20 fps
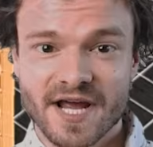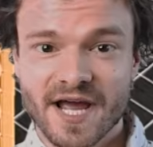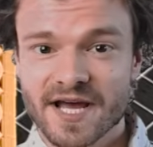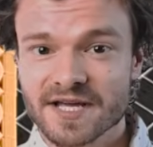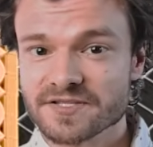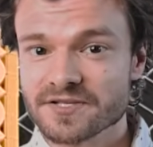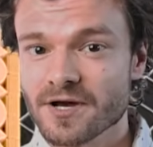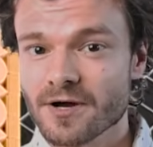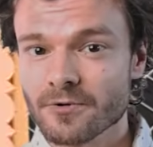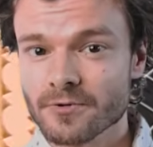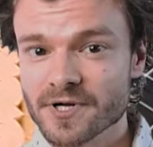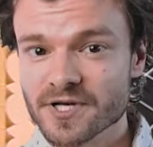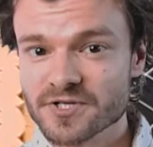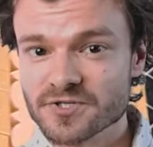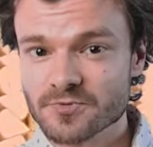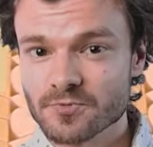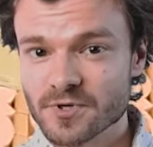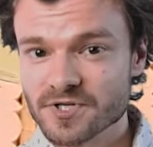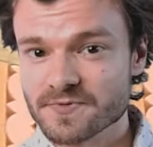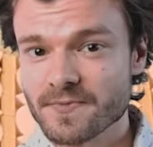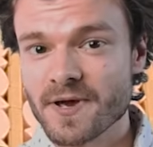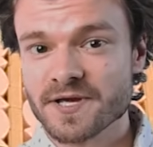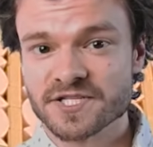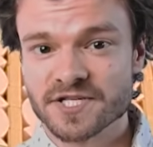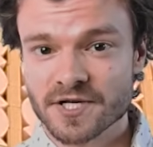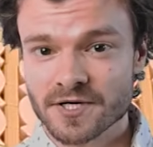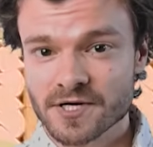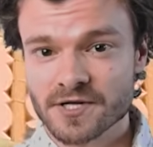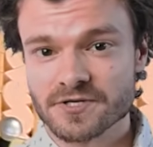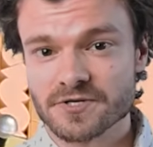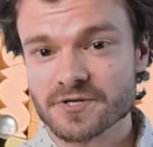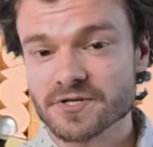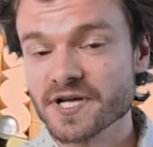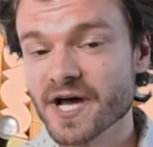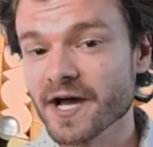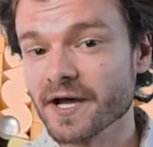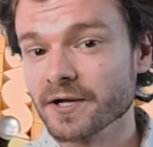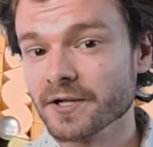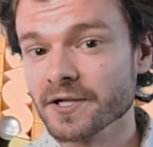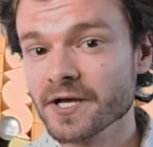as always, was my signature
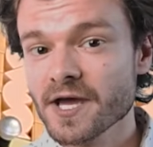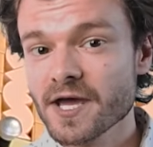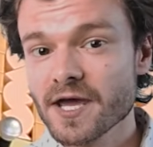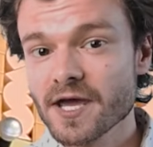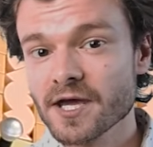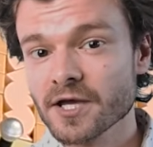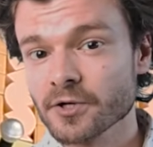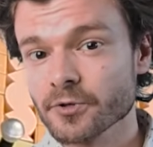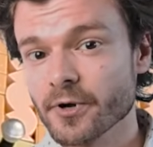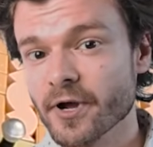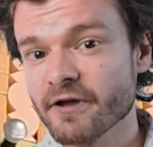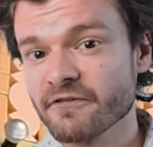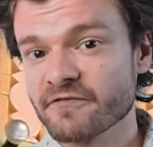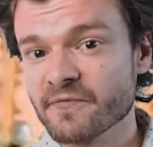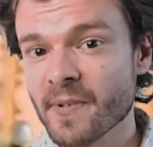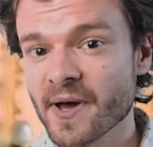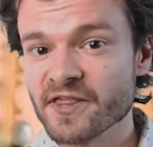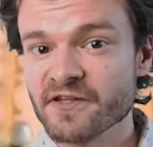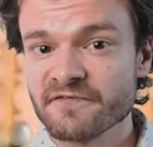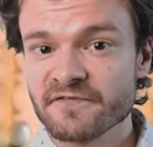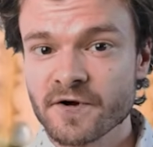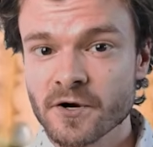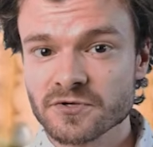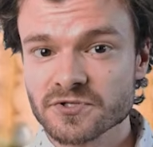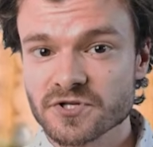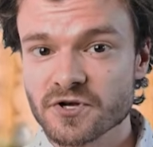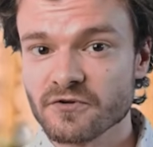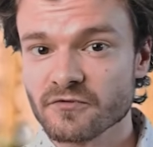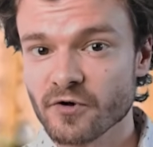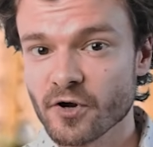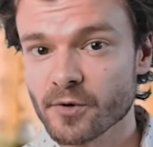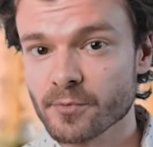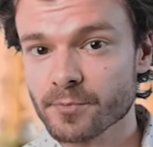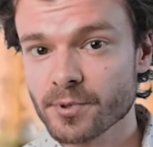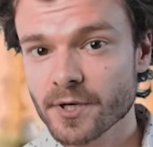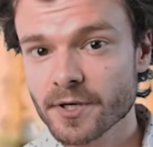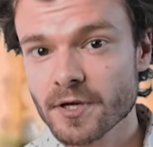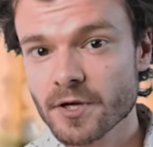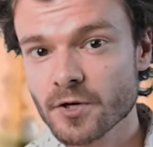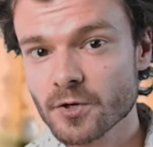tile, engraved by the folks over at
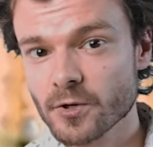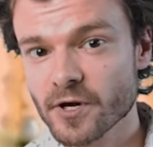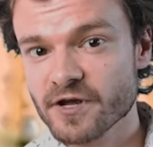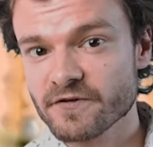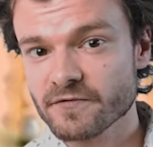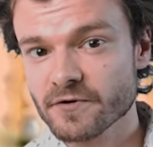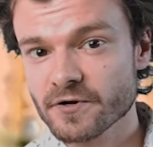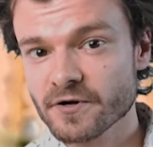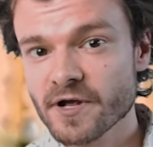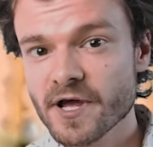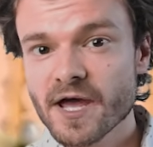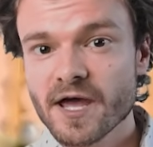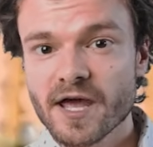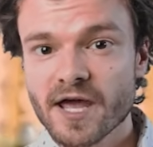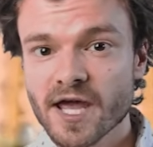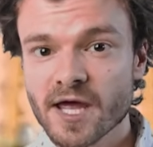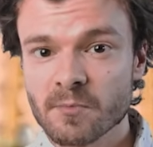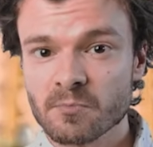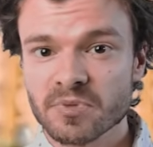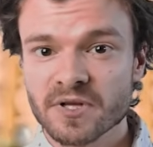Brick Engraver and